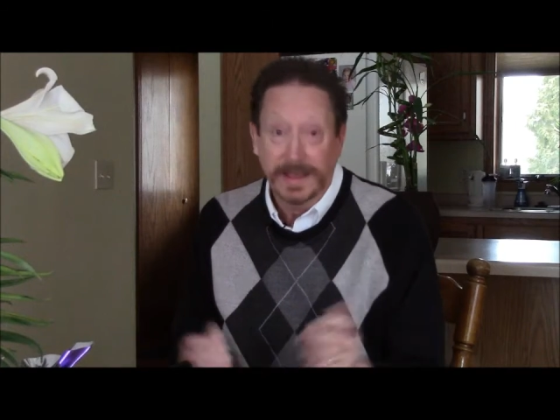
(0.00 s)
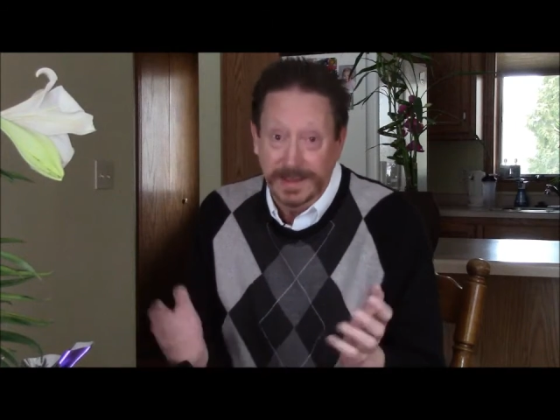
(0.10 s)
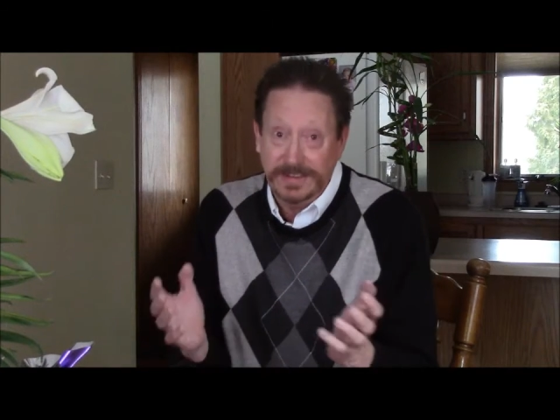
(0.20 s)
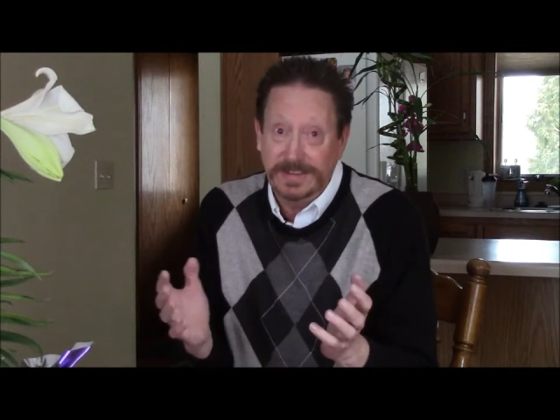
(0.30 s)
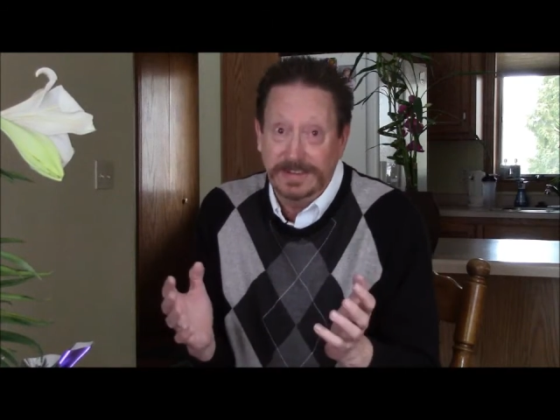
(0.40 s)

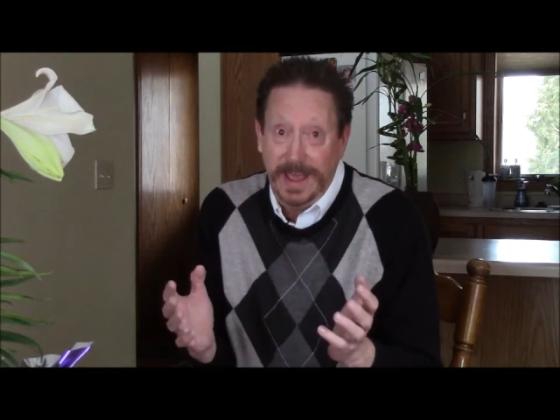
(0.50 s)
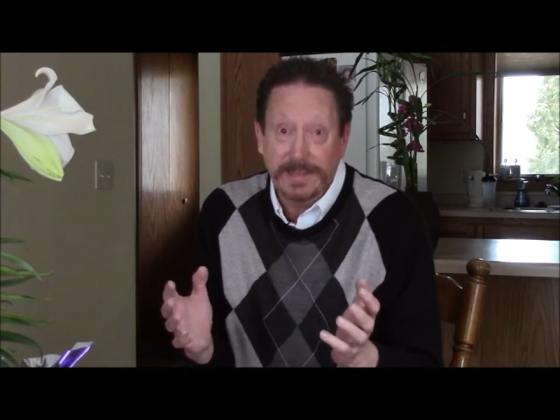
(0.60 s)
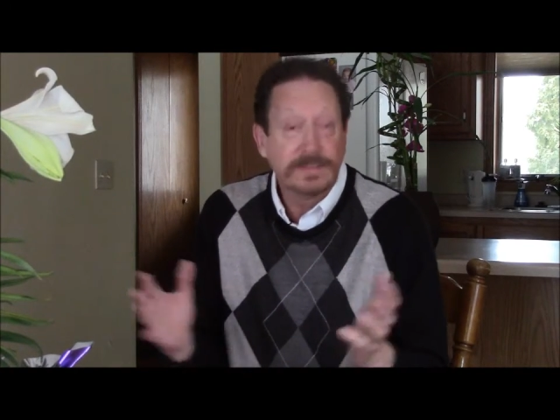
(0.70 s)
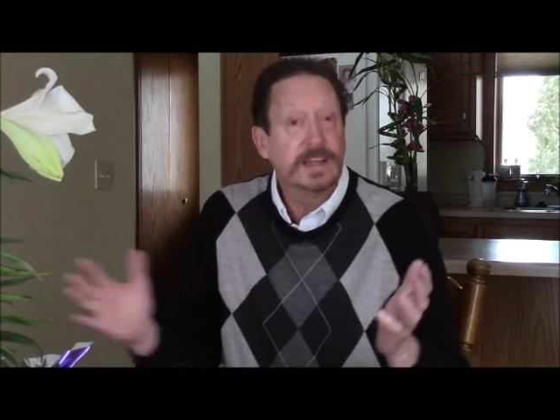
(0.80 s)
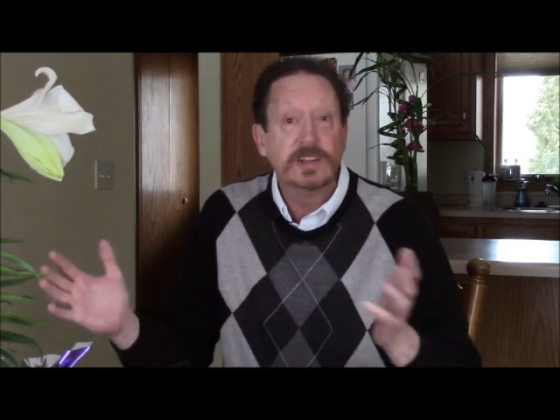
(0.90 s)
It's the
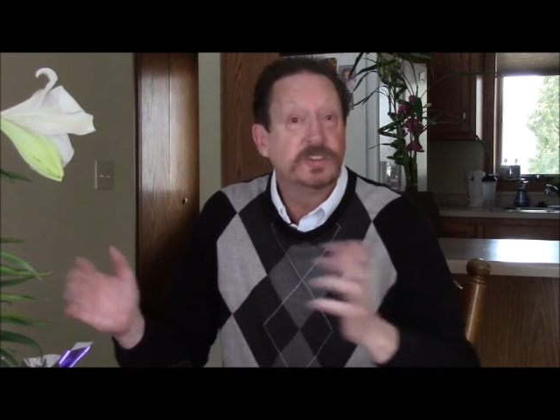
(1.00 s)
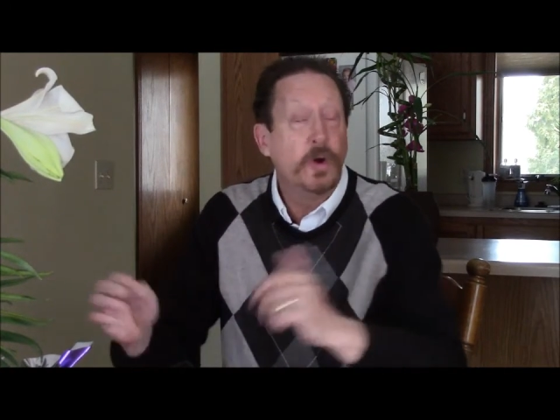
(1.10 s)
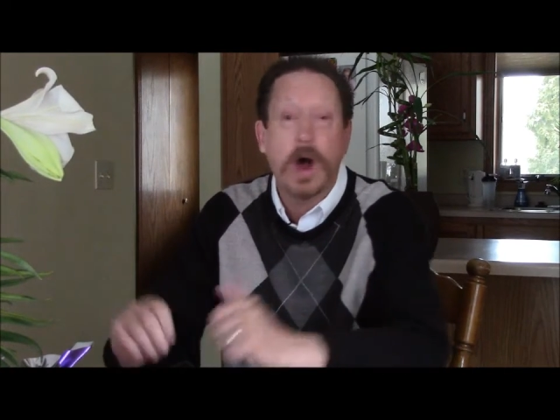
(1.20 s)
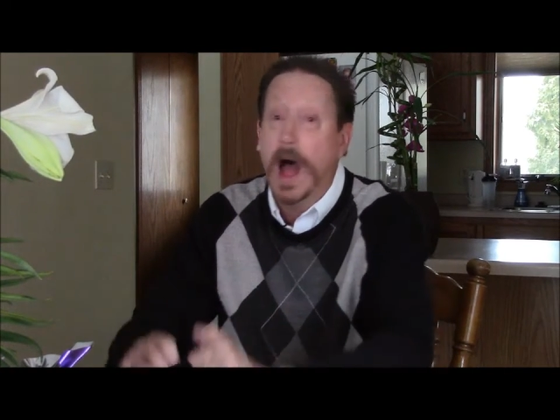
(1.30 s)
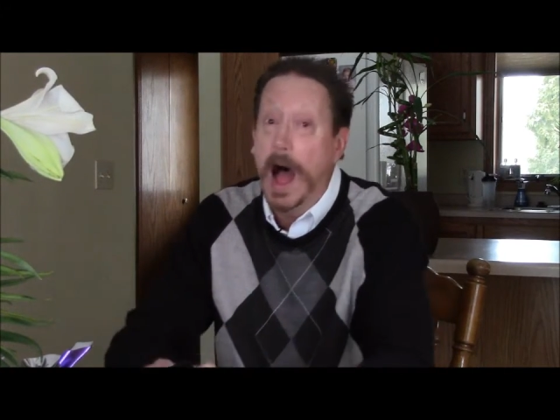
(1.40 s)
test. It'll
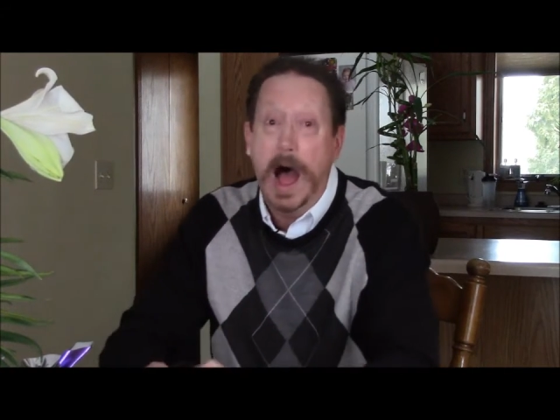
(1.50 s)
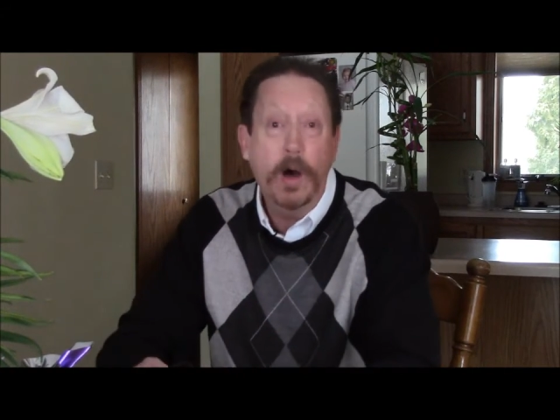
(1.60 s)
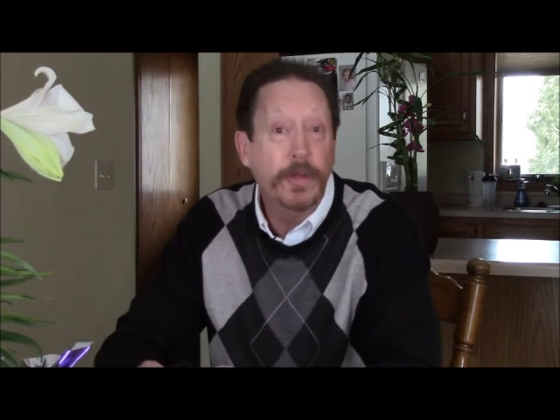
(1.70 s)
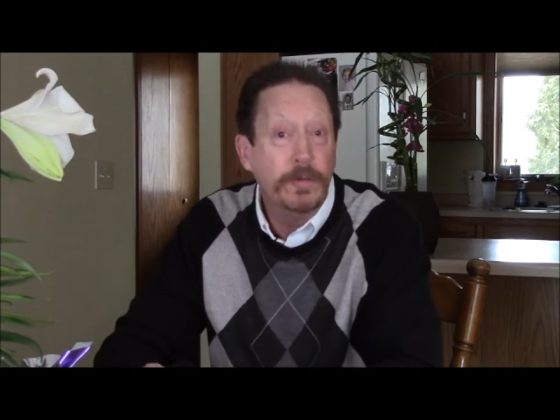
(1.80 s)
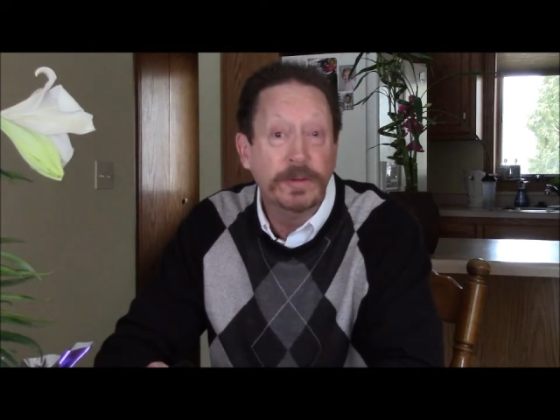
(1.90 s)
show
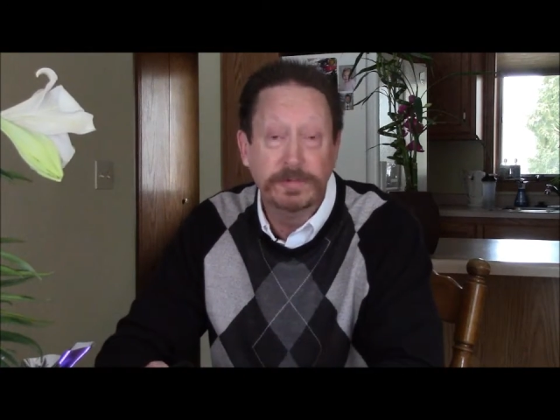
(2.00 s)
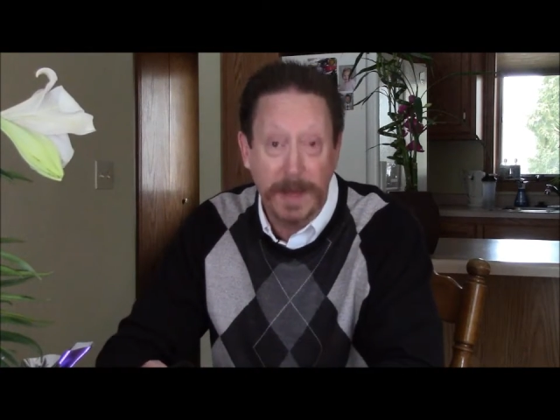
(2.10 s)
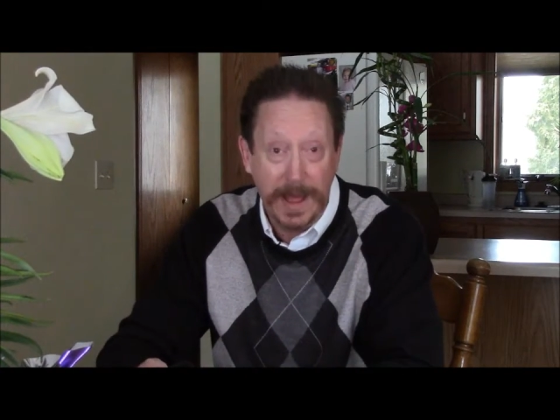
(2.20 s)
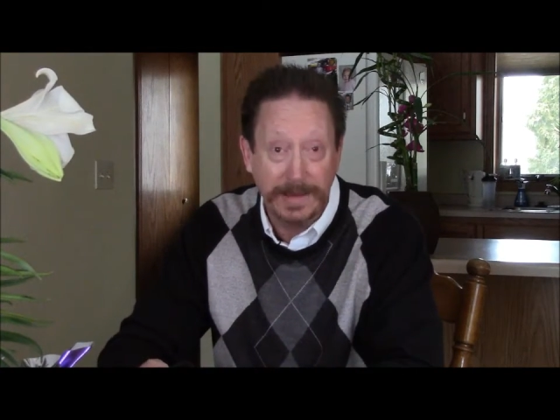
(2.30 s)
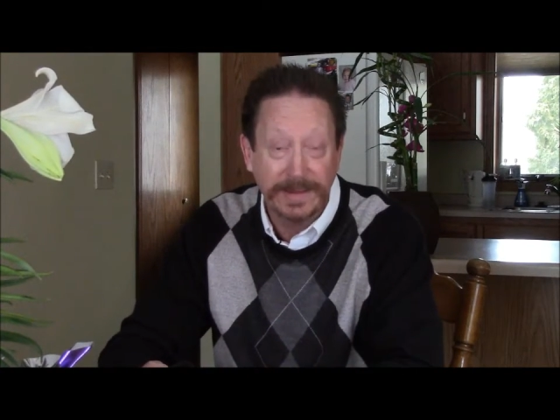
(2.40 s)
how they
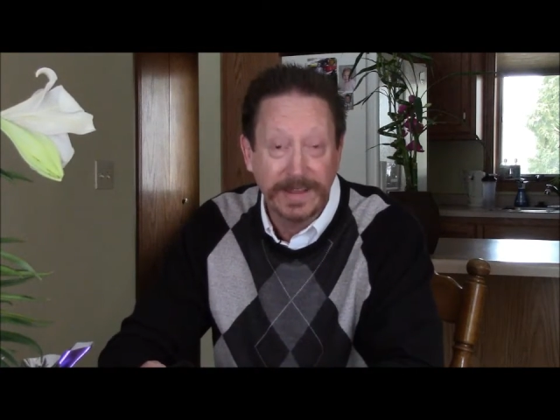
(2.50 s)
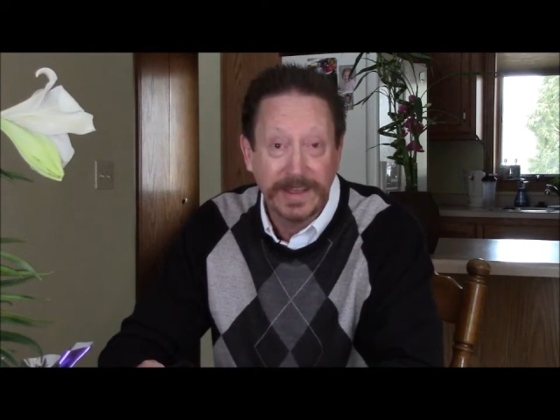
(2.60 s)
respond.